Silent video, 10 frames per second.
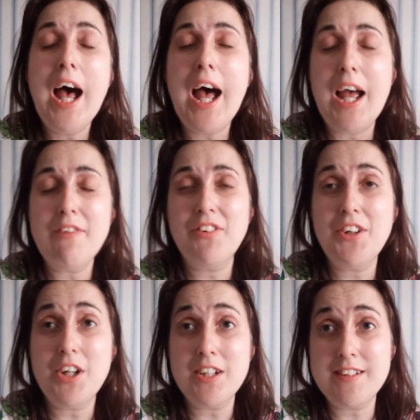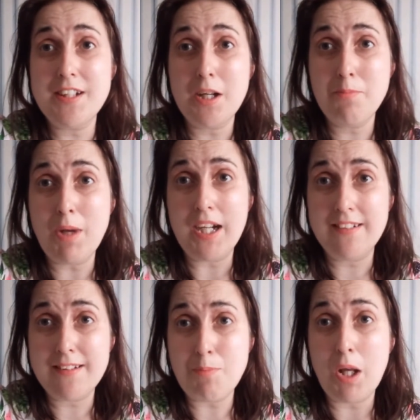for 99
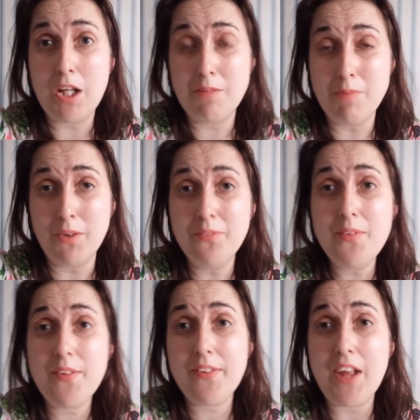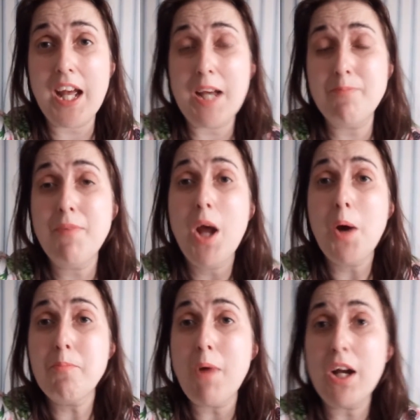pence per month.
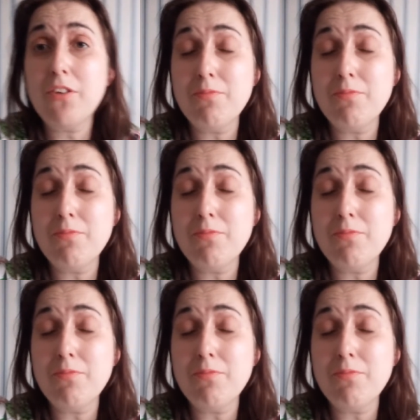Both my